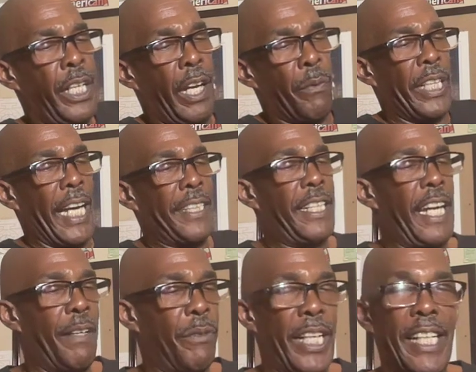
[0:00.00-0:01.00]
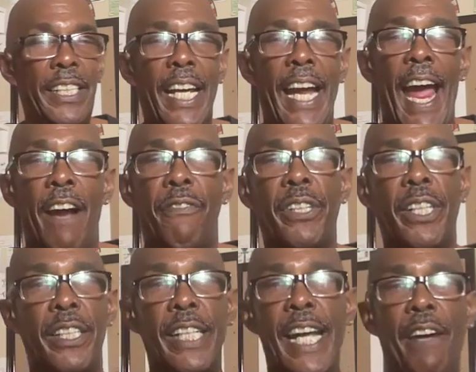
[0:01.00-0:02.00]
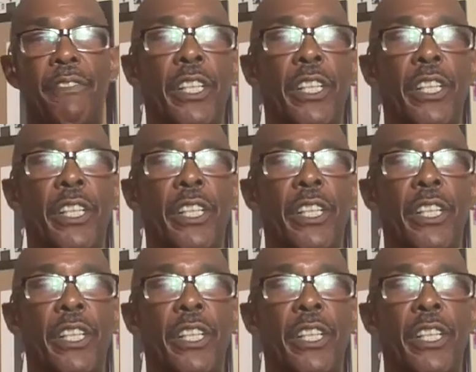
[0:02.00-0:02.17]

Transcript: And when they say Africa, they have